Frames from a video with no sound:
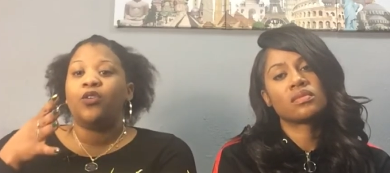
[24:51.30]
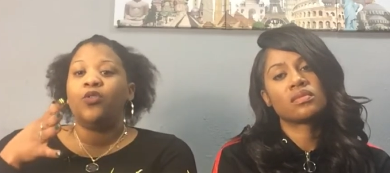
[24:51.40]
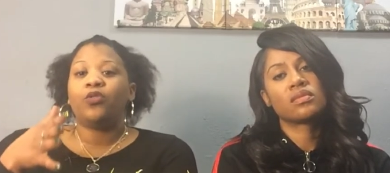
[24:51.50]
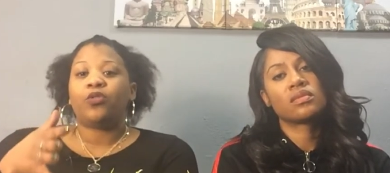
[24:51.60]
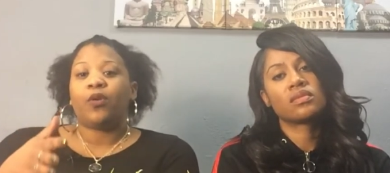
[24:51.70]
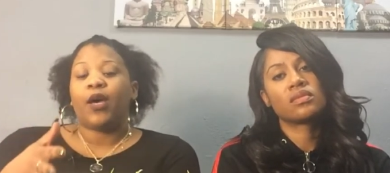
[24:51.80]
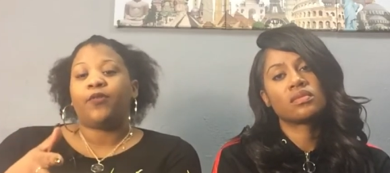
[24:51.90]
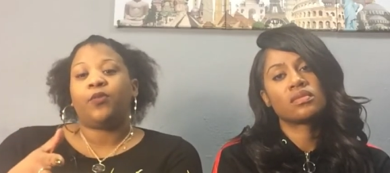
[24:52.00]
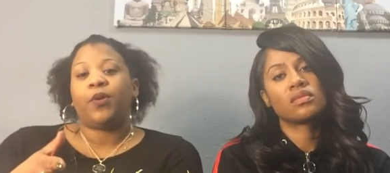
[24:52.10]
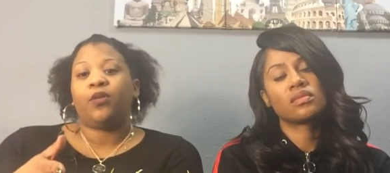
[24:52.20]
Speaker 1: You still
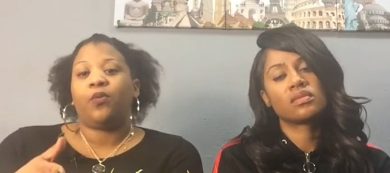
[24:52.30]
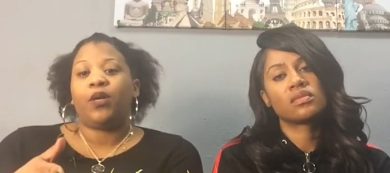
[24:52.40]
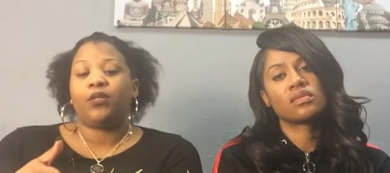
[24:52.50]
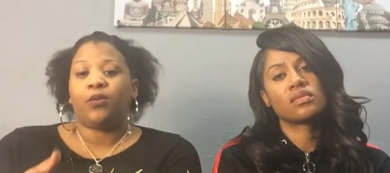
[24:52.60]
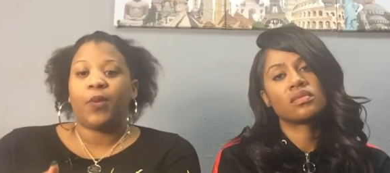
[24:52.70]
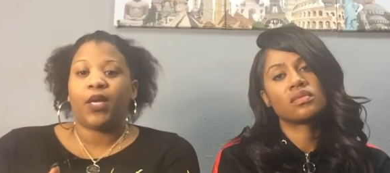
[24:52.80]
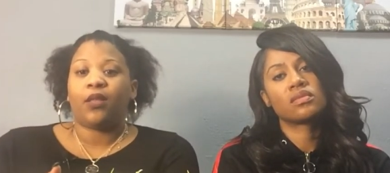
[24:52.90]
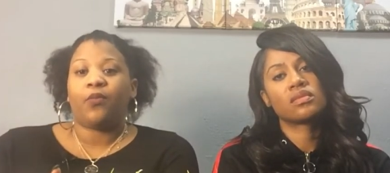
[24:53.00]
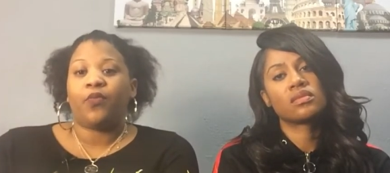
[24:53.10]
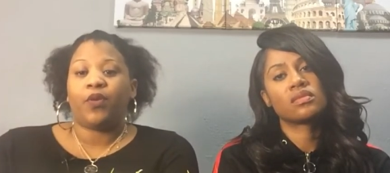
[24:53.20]
have to be the one to
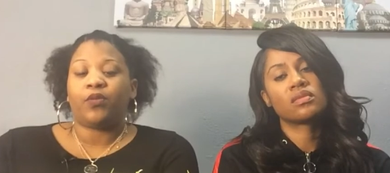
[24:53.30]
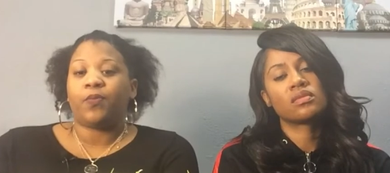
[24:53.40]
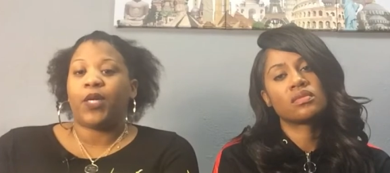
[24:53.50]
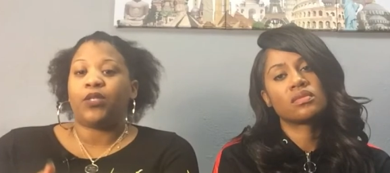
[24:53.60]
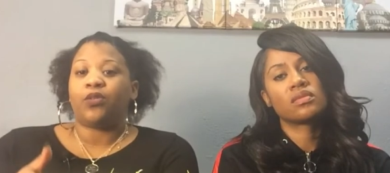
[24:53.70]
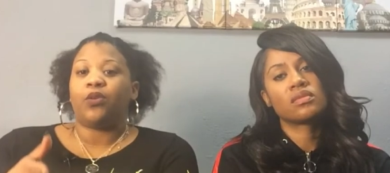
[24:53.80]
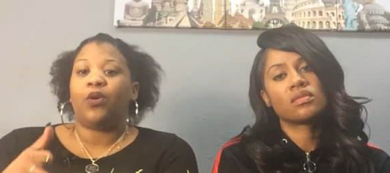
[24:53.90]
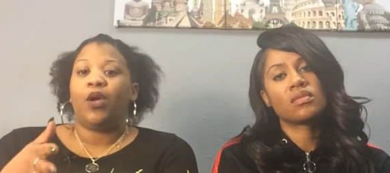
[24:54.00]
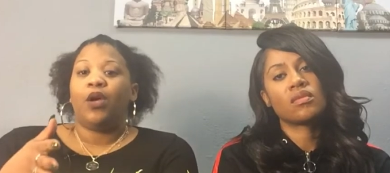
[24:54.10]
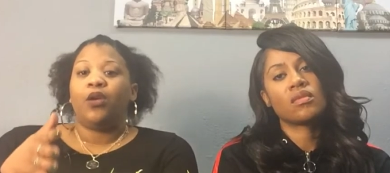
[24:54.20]
make them feel
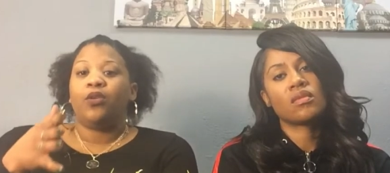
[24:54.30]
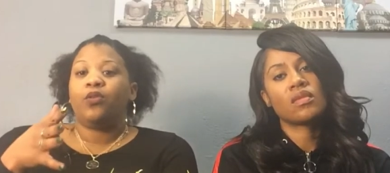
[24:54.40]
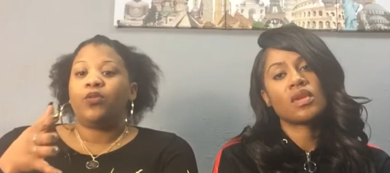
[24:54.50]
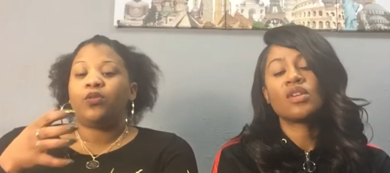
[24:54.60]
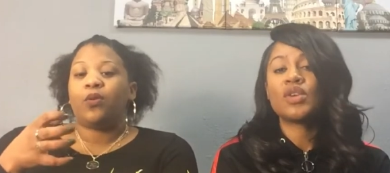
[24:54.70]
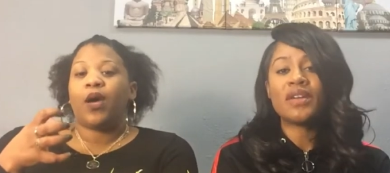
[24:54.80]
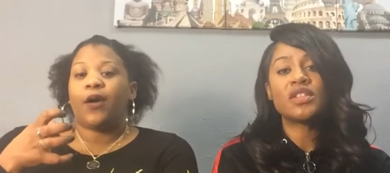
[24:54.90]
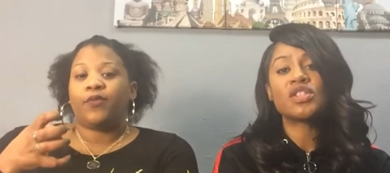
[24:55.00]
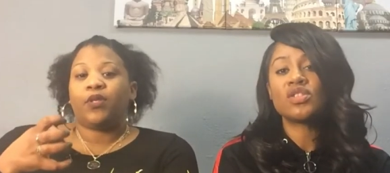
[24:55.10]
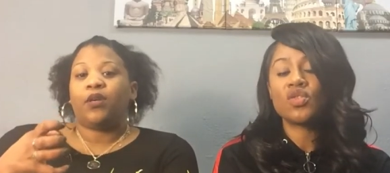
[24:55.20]
special. You still you
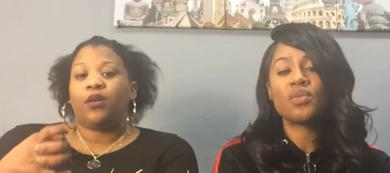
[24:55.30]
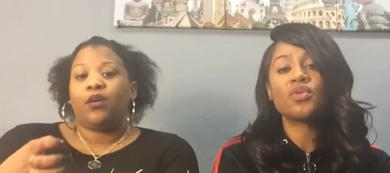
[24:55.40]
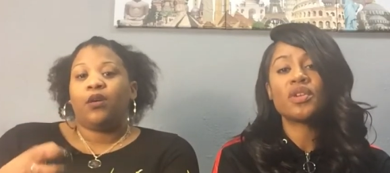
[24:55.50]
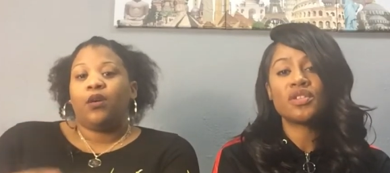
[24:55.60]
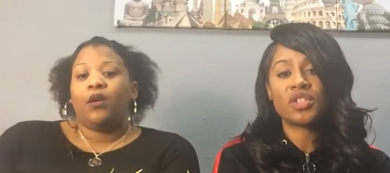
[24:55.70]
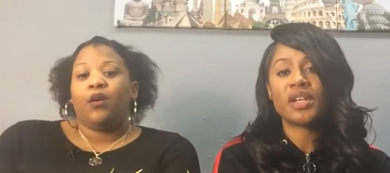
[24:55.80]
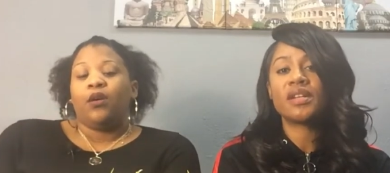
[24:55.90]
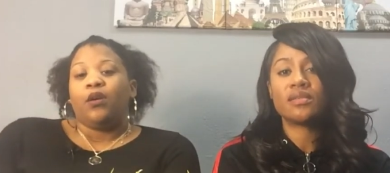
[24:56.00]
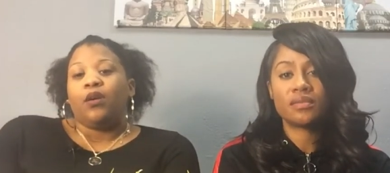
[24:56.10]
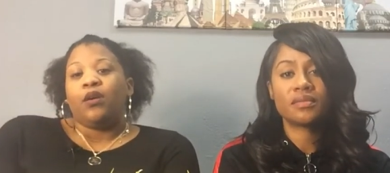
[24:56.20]
have, have, to through
Speaker 2: their
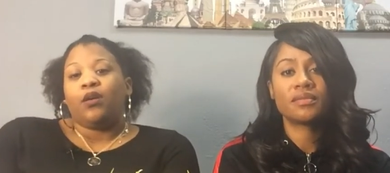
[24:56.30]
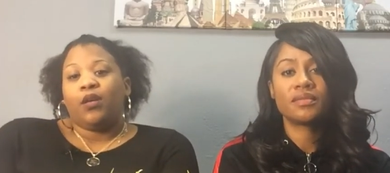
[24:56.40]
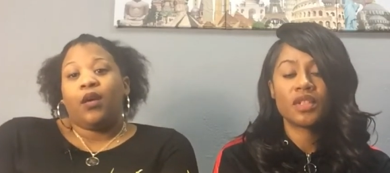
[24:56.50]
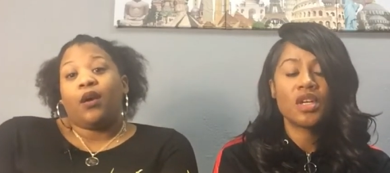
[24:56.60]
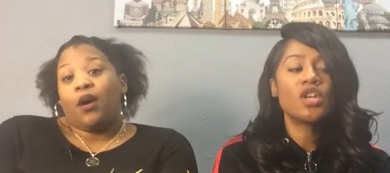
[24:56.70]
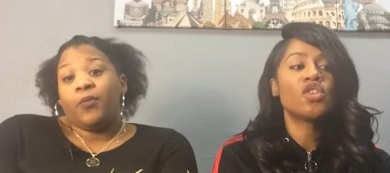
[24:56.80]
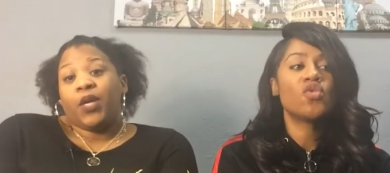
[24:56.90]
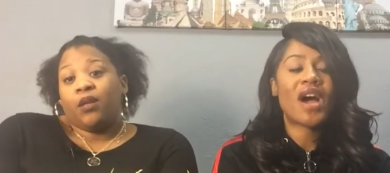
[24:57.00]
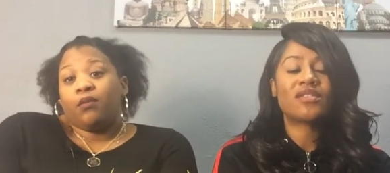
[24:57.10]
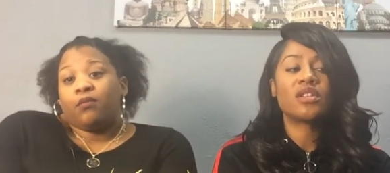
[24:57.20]
shit. Yeah, I
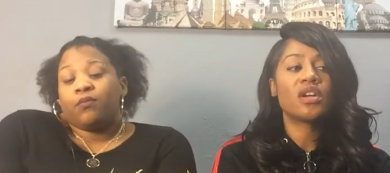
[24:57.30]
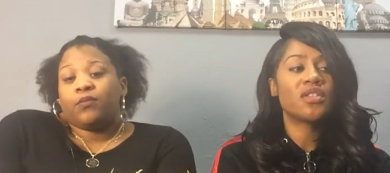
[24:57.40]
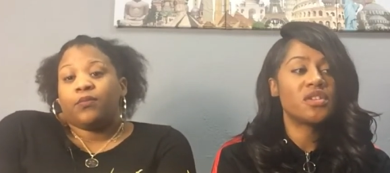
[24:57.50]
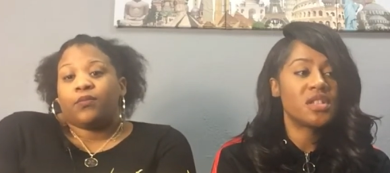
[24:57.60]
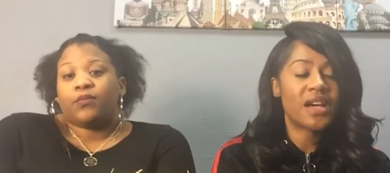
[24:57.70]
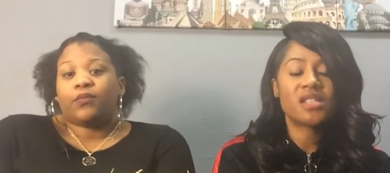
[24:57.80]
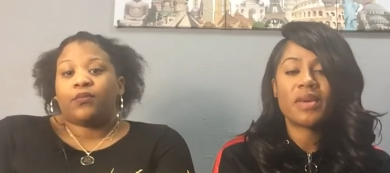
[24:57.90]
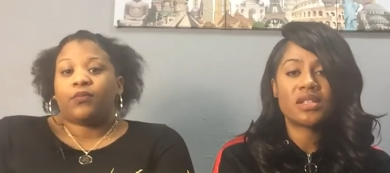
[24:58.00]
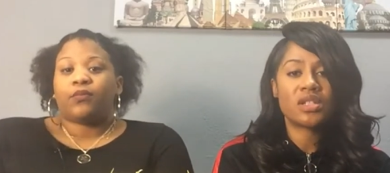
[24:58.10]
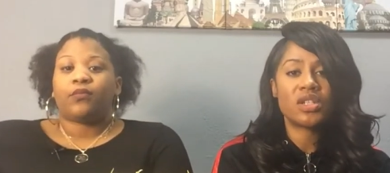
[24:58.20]
mean, you have to look at their text
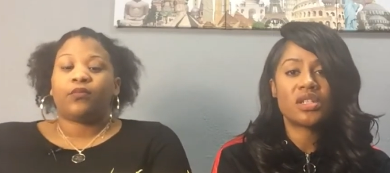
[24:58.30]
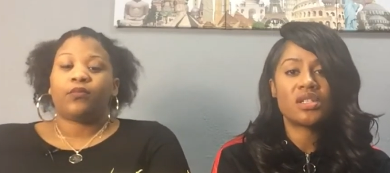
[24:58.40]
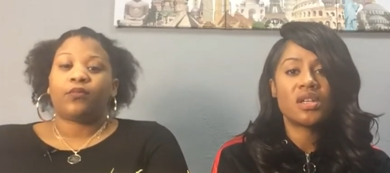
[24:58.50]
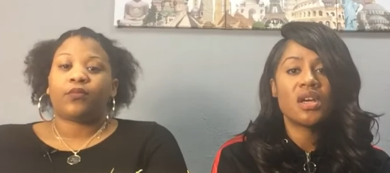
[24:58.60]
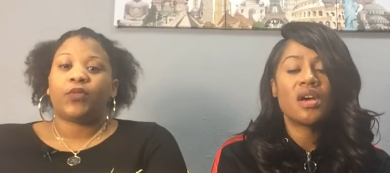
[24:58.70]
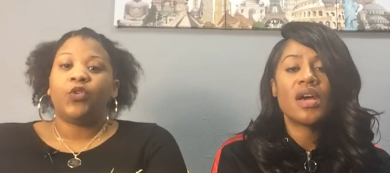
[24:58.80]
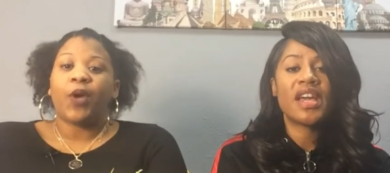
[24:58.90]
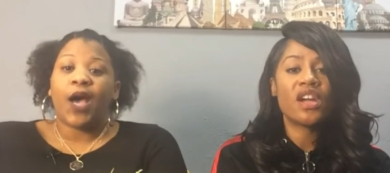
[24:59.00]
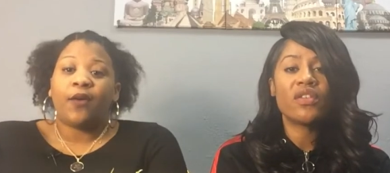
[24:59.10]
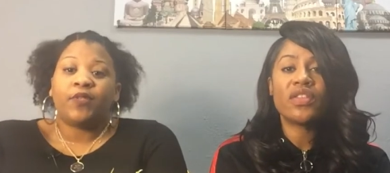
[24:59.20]
messages.
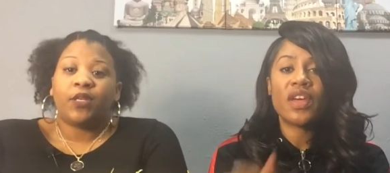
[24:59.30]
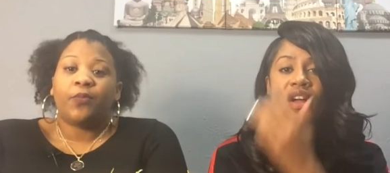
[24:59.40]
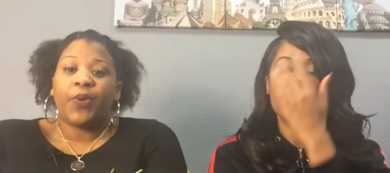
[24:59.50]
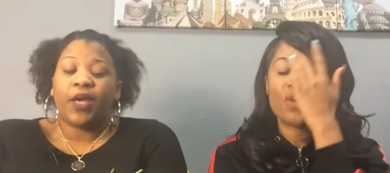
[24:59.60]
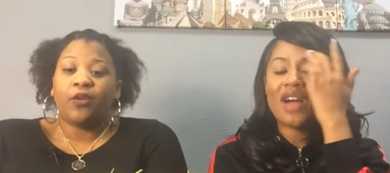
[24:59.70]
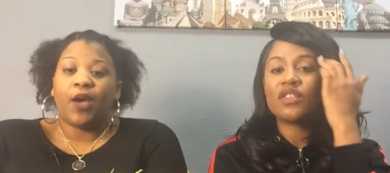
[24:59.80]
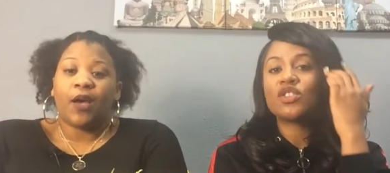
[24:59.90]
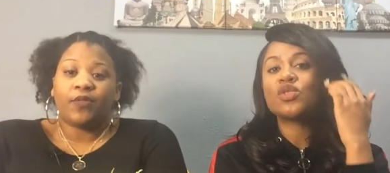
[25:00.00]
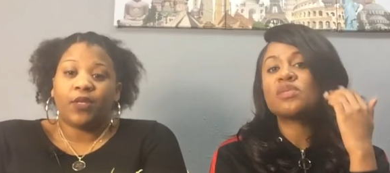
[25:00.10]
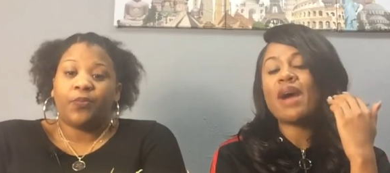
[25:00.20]
You have to, there. You have, you
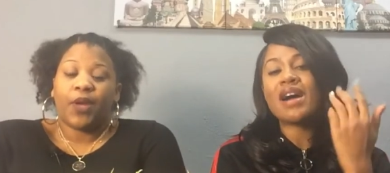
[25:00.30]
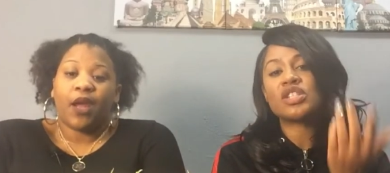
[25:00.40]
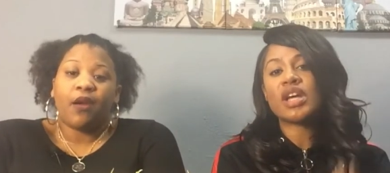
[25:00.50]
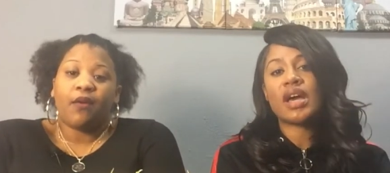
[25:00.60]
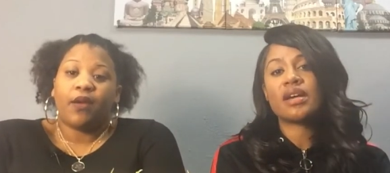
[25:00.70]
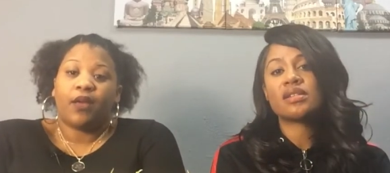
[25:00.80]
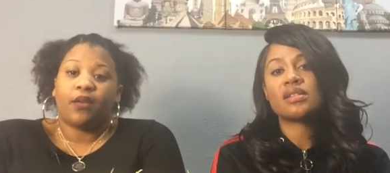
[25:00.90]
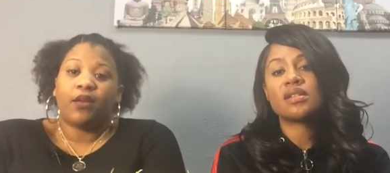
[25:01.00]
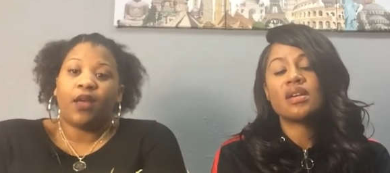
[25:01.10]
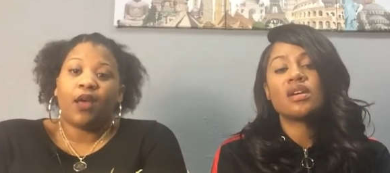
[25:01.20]
have to do to spot
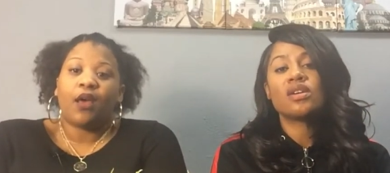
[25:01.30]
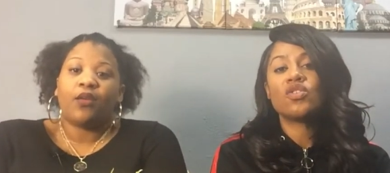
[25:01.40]
parent. checks. Yeah,